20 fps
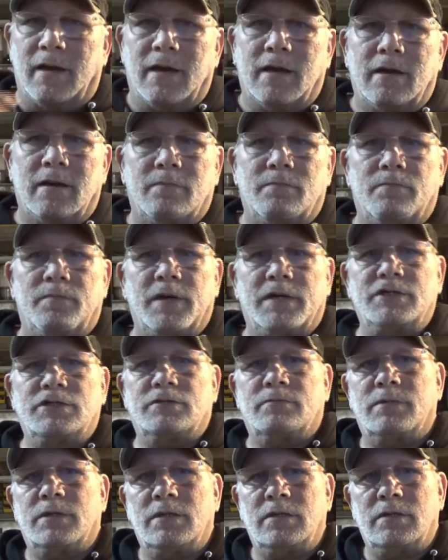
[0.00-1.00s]
a
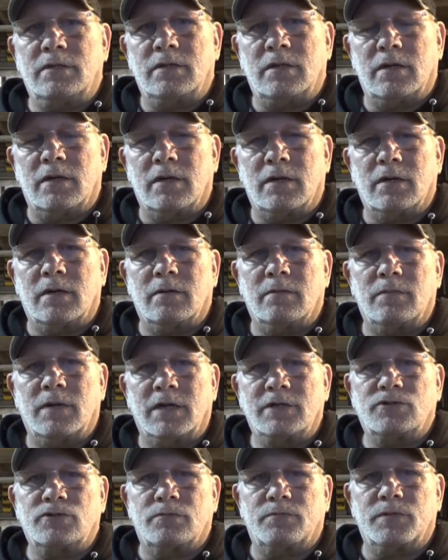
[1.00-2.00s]
Benjamin
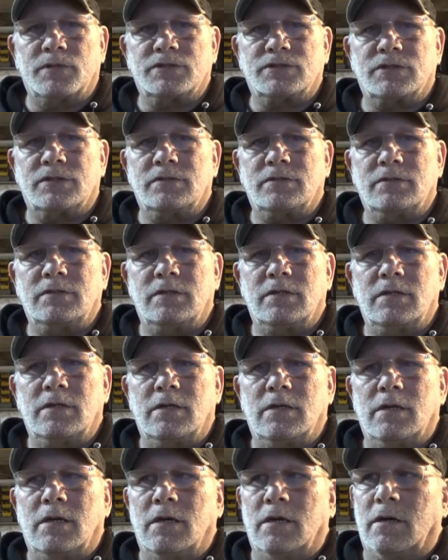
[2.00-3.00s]
nitro piston.
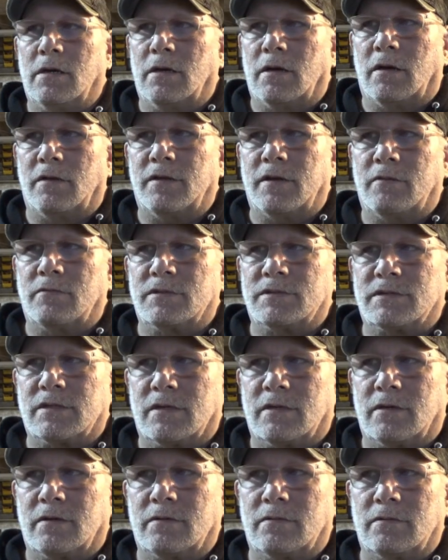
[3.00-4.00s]
I think it was
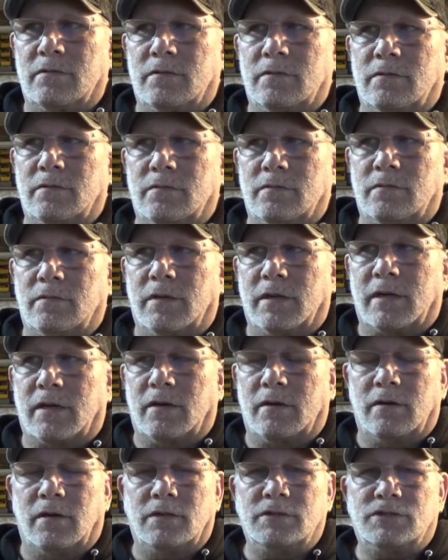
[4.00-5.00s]
like
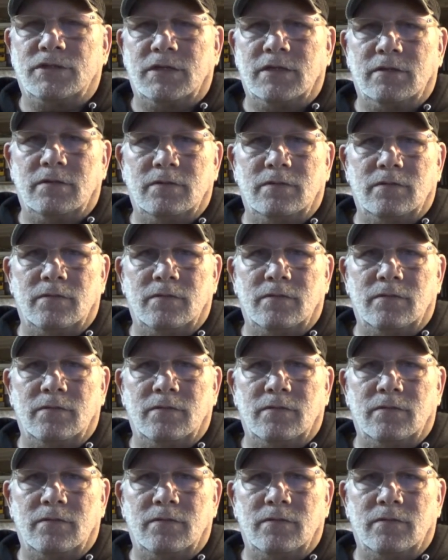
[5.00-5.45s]
a hunting.